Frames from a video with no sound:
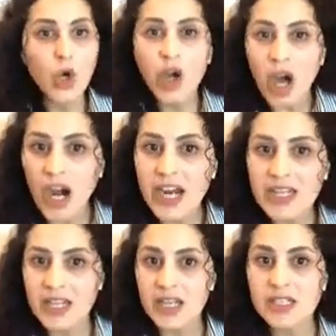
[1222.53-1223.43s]

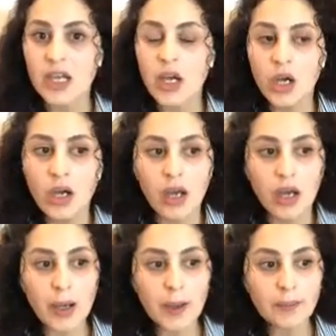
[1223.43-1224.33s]
kindness,
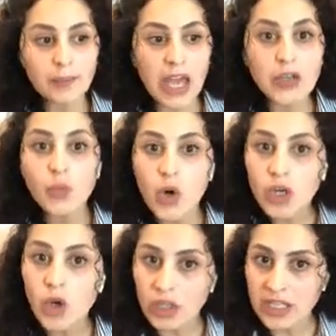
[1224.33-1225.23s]
and
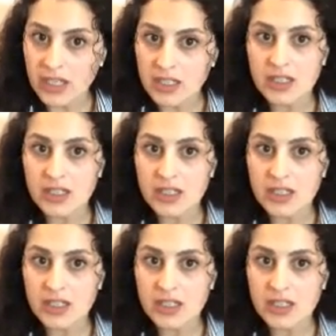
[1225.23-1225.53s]
work on it,